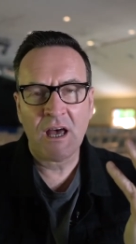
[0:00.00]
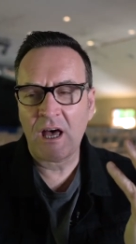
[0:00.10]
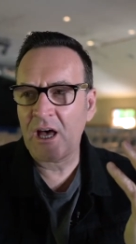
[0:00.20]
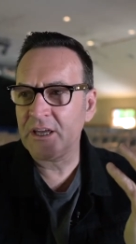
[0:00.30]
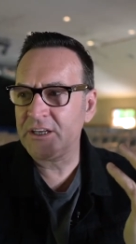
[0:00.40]

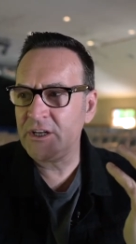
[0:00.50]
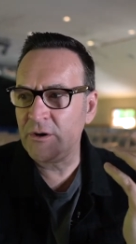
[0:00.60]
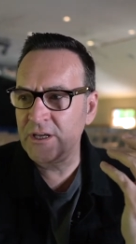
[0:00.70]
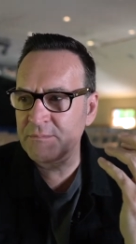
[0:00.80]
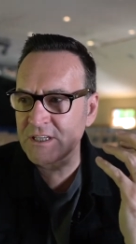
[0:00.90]
you know,
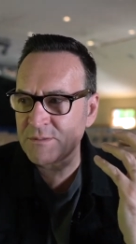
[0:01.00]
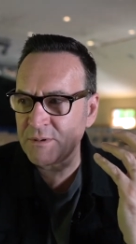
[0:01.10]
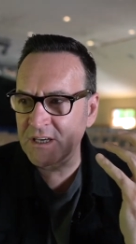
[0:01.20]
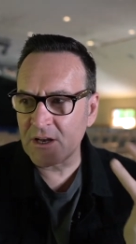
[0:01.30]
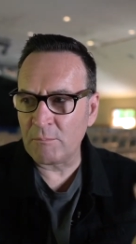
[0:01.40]
he'd be
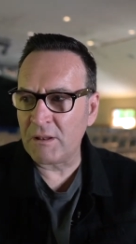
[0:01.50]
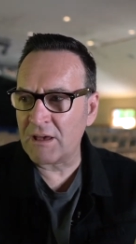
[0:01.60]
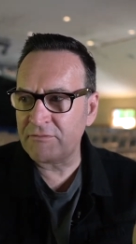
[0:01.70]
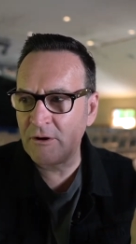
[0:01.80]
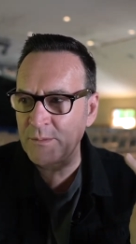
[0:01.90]
speaking on
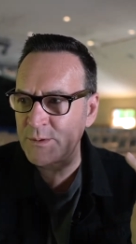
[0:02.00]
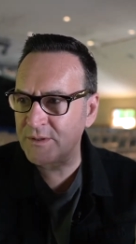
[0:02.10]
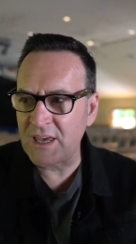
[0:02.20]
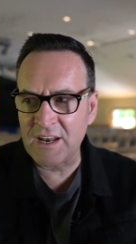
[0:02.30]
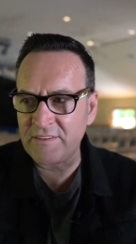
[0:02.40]
platforms
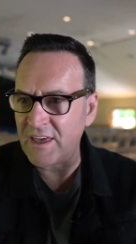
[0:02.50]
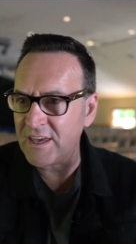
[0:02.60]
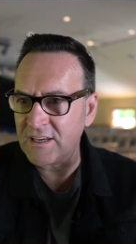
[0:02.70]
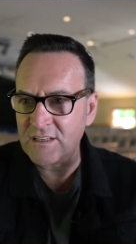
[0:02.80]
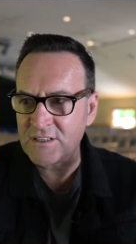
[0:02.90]
with Kenneth
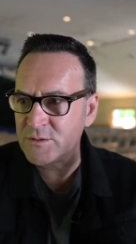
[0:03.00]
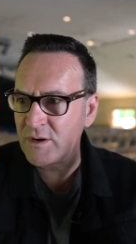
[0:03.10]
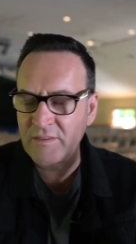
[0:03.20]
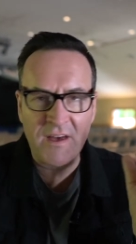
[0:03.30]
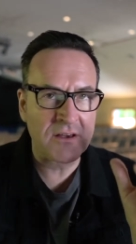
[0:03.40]
Hagin to
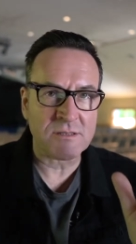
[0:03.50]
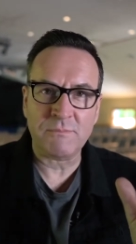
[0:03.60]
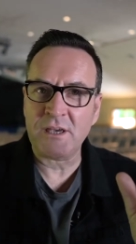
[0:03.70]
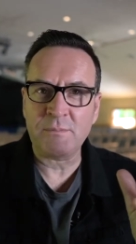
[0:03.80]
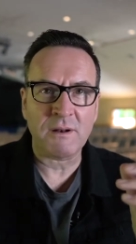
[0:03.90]
20,000
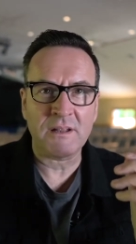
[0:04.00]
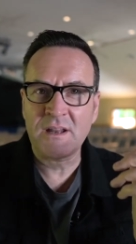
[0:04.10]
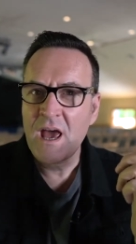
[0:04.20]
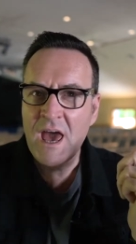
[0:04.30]
people, and